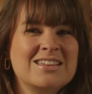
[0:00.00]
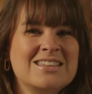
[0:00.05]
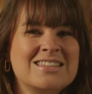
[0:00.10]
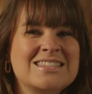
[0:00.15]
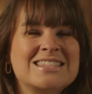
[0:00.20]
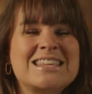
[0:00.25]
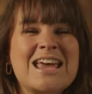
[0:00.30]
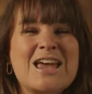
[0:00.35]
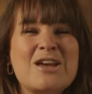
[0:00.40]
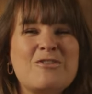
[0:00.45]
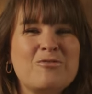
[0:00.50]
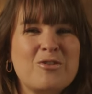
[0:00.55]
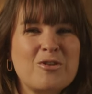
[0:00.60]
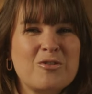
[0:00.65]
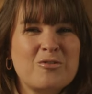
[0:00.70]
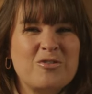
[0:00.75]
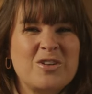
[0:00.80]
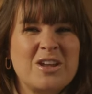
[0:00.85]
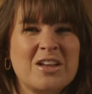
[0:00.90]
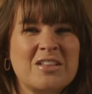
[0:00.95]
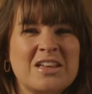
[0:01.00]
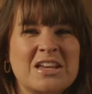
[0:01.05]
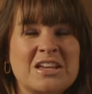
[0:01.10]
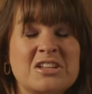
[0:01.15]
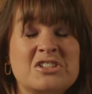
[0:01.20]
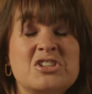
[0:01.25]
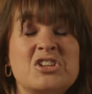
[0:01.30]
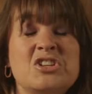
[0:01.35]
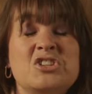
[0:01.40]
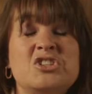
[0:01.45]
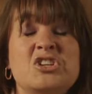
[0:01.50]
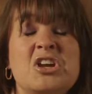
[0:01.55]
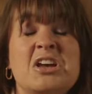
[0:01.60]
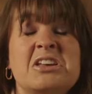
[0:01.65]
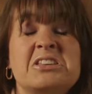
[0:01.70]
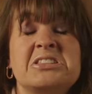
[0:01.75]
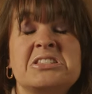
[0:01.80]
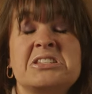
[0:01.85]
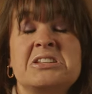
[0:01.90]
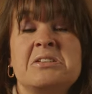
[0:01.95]
safer feeling to
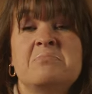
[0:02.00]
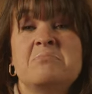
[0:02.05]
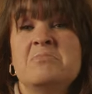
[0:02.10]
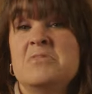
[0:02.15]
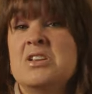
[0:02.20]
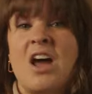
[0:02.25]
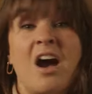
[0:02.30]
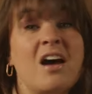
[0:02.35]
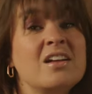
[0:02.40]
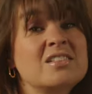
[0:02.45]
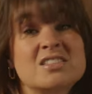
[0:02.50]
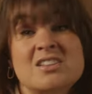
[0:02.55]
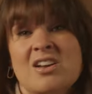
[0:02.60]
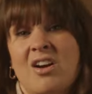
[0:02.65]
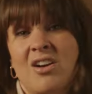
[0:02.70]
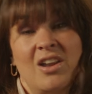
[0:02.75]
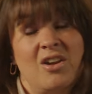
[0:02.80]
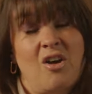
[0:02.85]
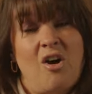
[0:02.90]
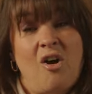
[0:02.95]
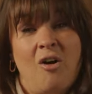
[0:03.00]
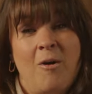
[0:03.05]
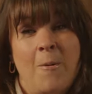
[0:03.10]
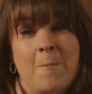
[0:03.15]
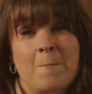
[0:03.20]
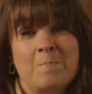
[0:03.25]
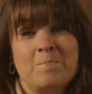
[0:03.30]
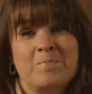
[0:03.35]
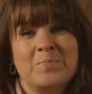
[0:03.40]
just not start at all.